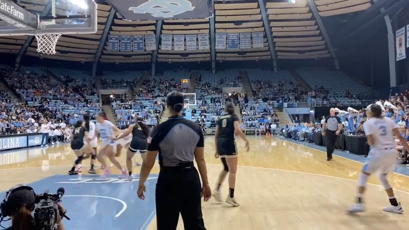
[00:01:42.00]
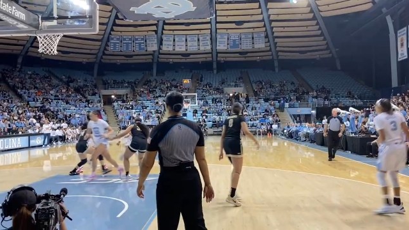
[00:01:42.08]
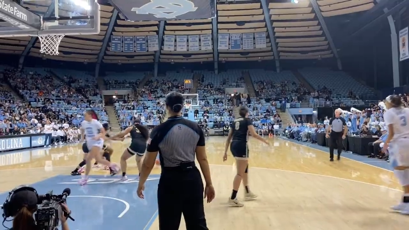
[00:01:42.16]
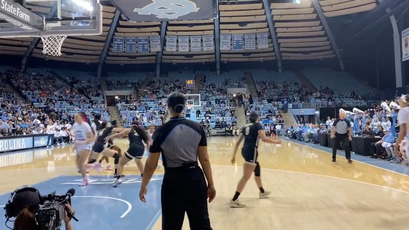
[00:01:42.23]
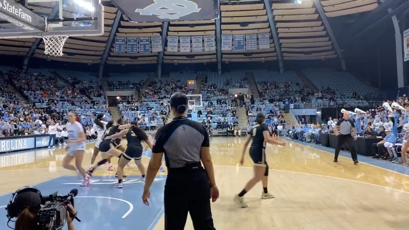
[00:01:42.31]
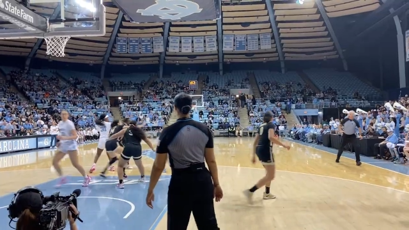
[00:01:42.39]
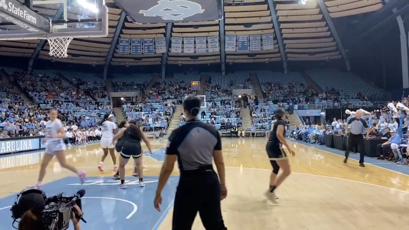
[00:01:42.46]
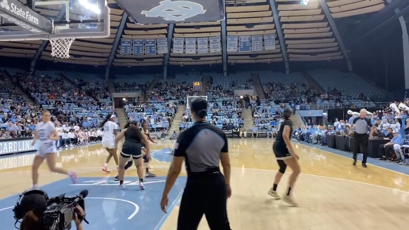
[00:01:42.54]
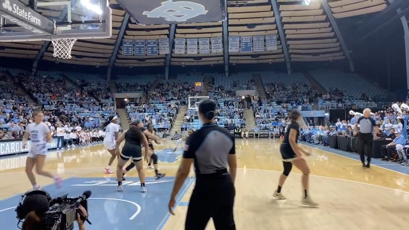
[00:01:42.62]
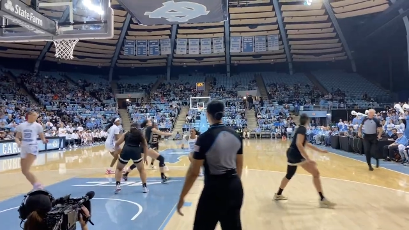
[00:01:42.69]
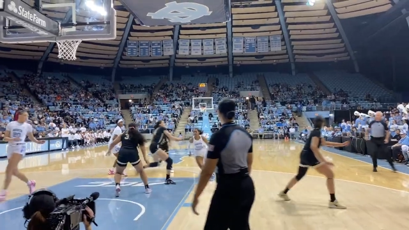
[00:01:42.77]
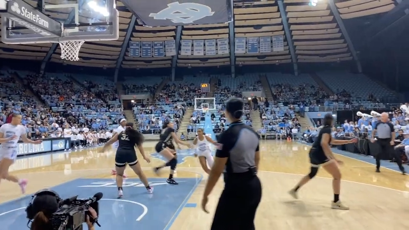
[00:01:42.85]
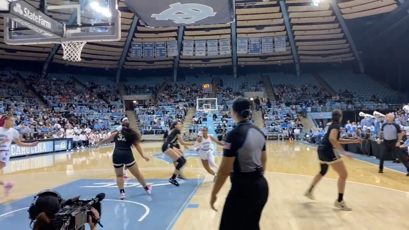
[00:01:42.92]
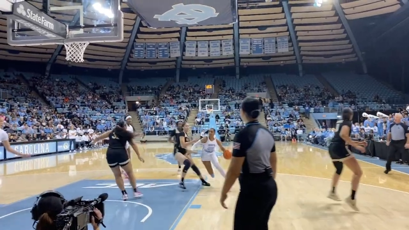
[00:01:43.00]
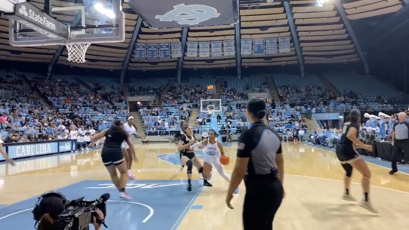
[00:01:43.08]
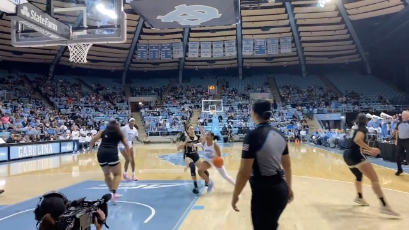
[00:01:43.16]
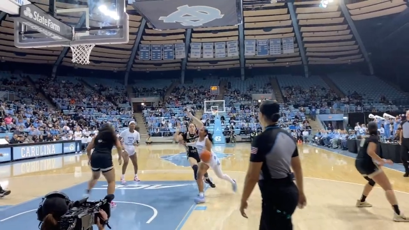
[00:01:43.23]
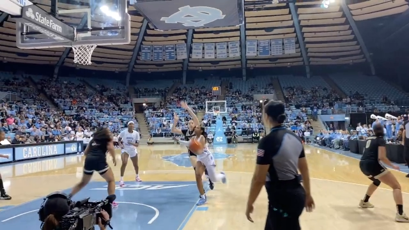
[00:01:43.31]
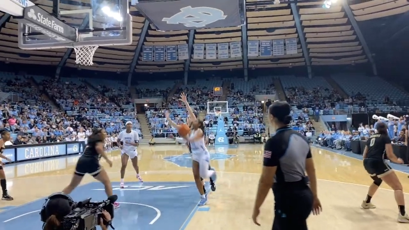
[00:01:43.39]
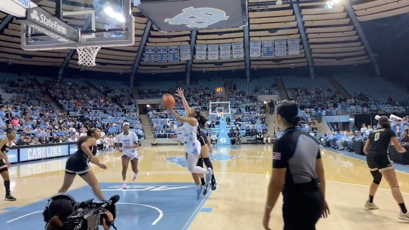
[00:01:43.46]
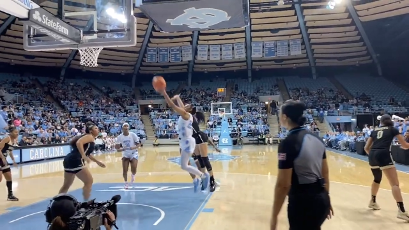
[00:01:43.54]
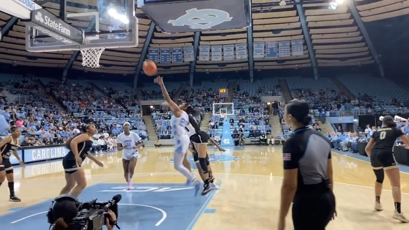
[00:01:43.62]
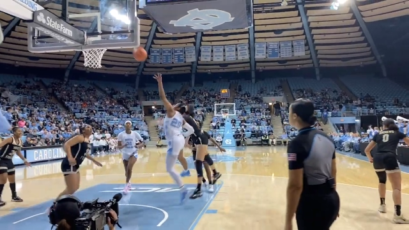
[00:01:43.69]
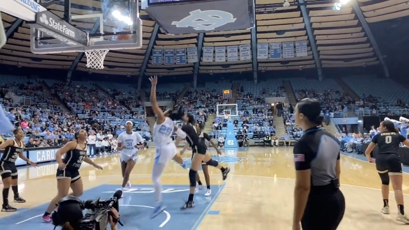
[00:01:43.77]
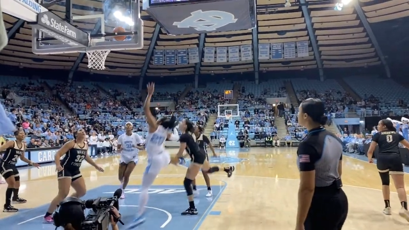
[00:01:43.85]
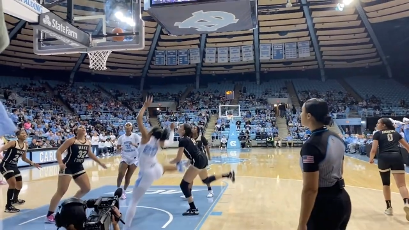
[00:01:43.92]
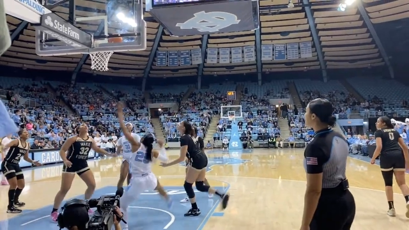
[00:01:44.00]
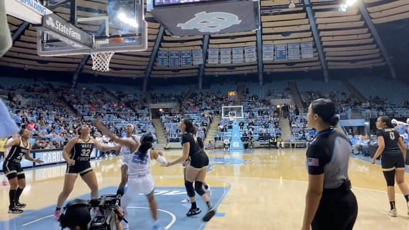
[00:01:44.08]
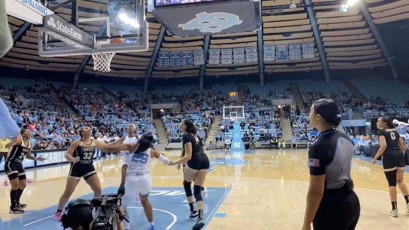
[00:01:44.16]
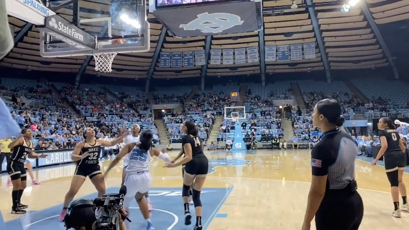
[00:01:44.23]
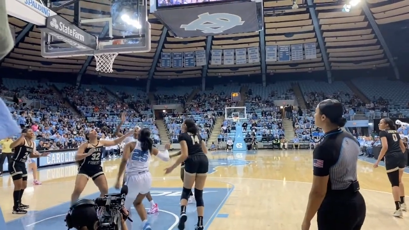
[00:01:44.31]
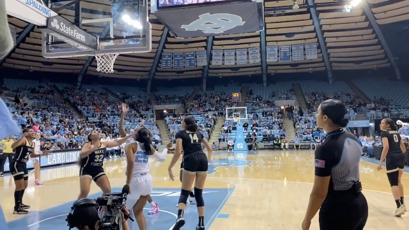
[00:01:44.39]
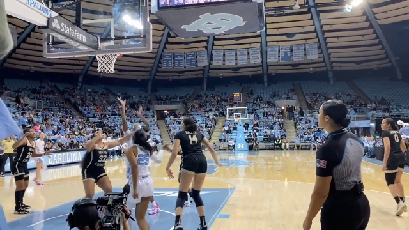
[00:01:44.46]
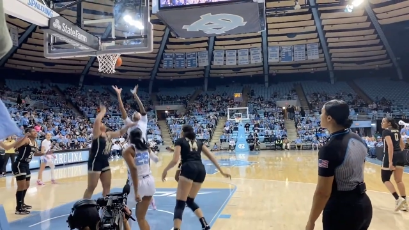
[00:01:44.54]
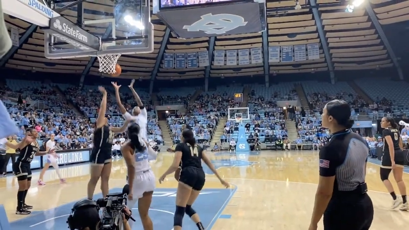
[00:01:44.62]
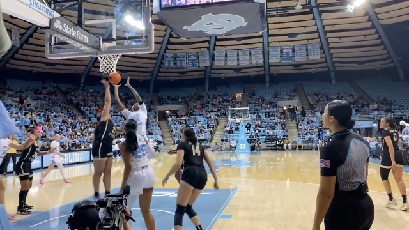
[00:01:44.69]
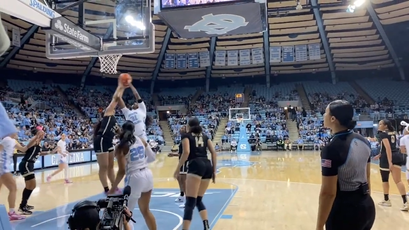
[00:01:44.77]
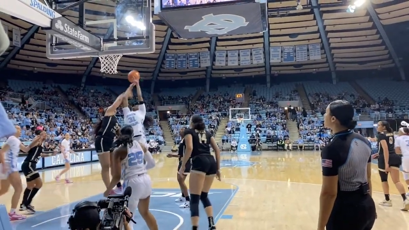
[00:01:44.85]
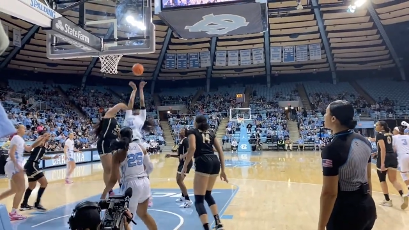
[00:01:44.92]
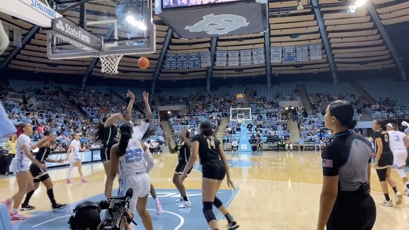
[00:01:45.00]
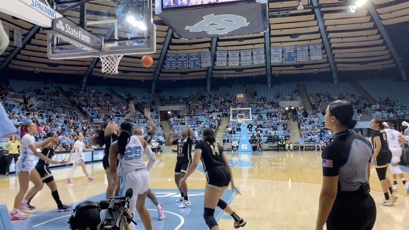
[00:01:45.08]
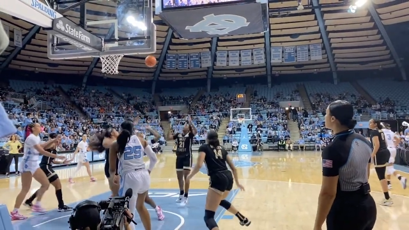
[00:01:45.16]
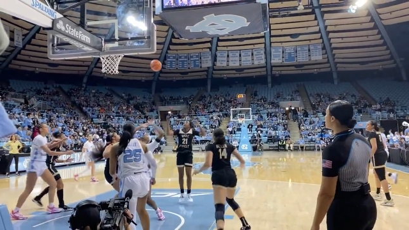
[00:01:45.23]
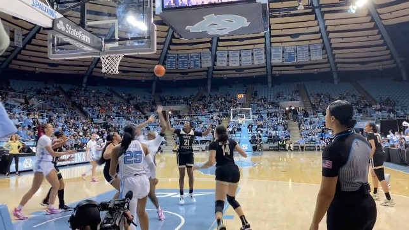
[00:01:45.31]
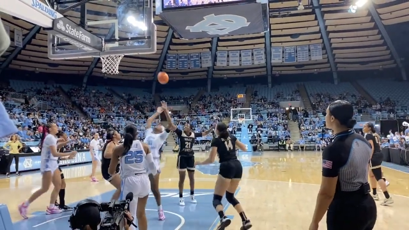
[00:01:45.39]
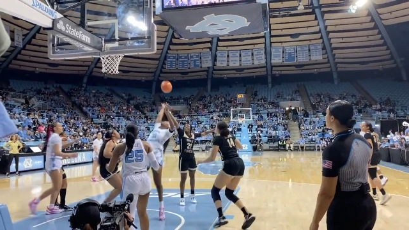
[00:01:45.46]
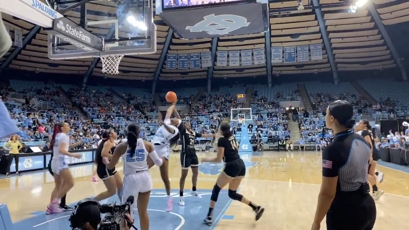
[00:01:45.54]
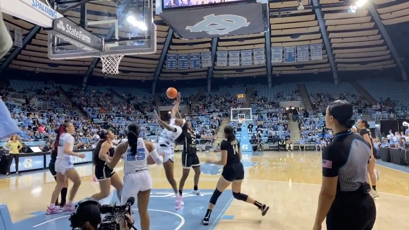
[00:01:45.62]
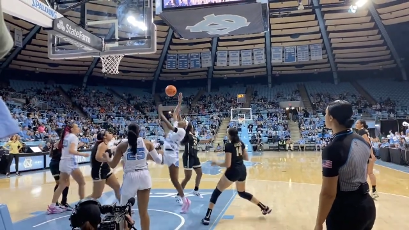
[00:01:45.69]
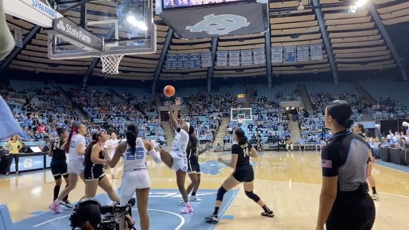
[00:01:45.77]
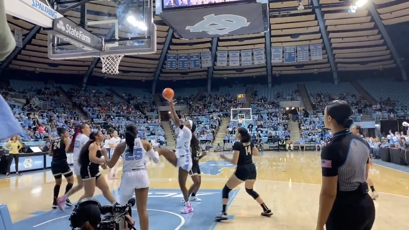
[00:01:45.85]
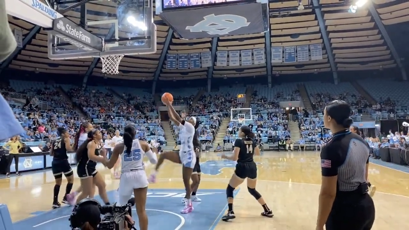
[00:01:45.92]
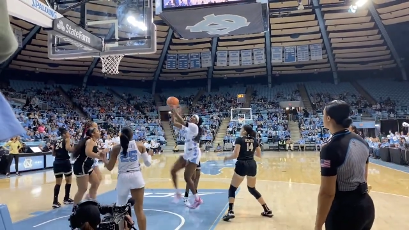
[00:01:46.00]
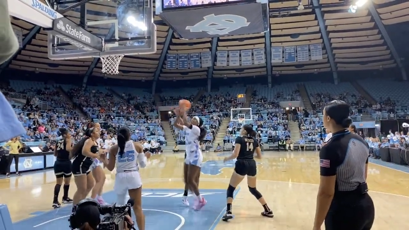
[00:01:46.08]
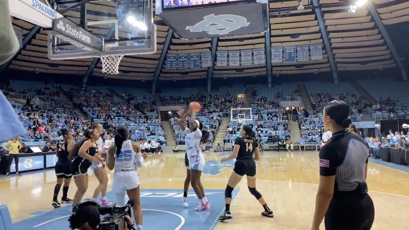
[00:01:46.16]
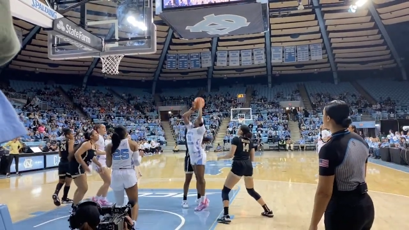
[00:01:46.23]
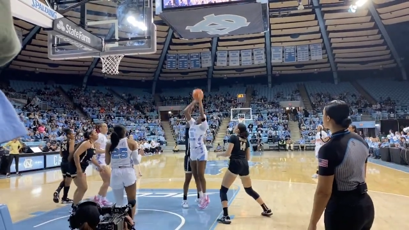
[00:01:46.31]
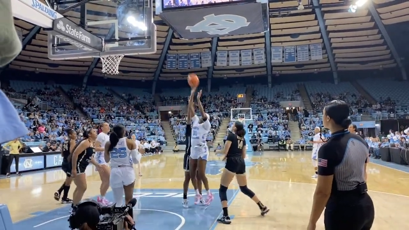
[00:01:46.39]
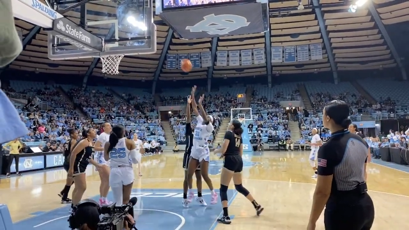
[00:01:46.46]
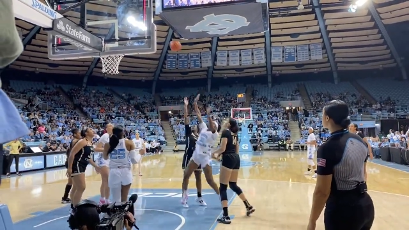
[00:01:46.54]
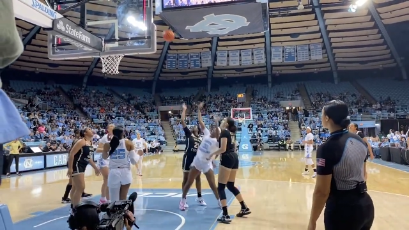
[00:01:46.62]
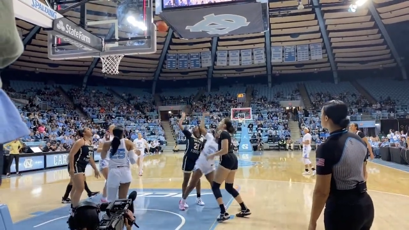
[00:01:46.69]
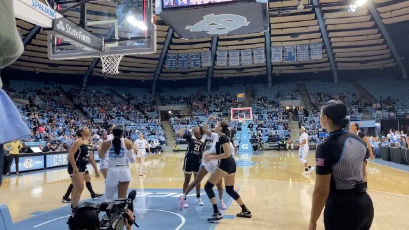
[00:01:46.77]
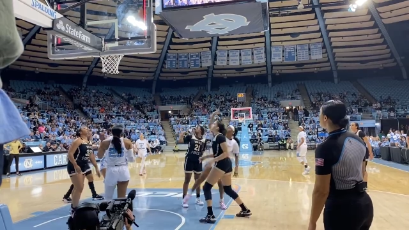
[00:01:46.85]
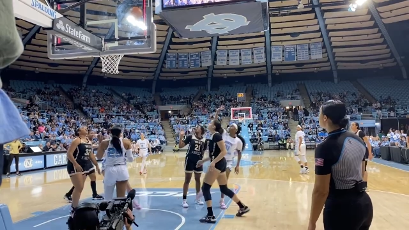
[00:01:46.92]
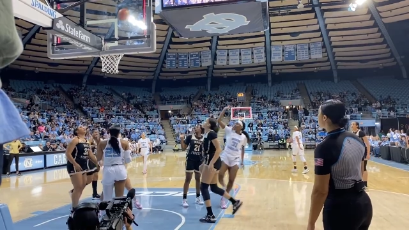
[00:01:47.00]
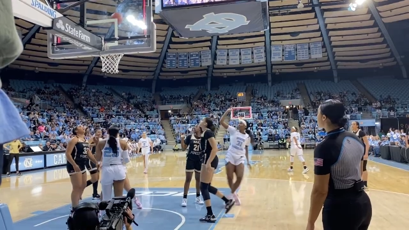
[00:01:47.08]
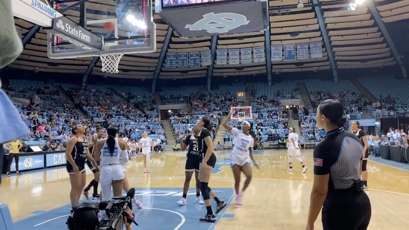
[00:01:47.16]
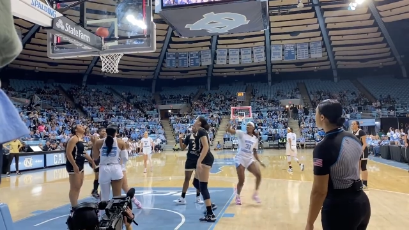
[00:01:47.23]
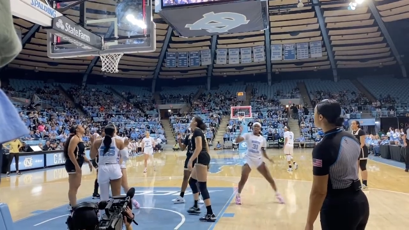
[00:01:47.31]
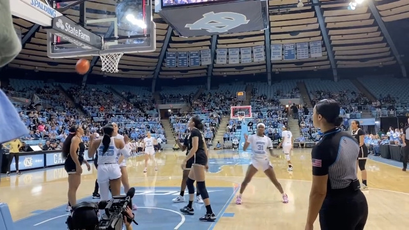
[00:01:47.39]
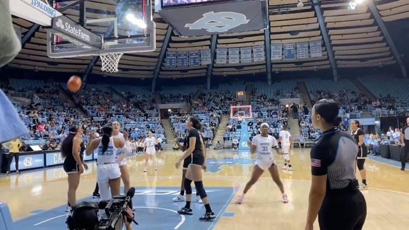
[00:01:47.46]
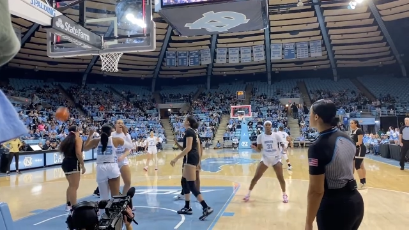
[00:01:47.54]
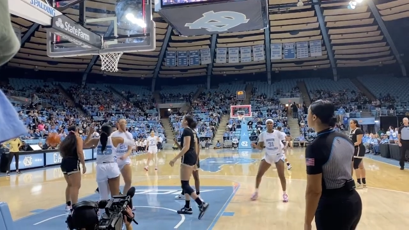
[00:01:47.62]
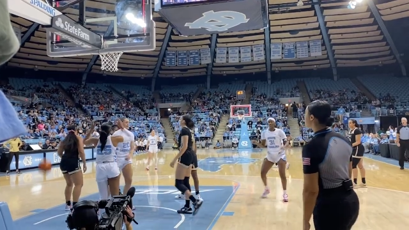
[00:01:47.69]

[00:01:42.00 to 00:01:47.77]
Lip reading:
No face is visible, so there are no lips to read.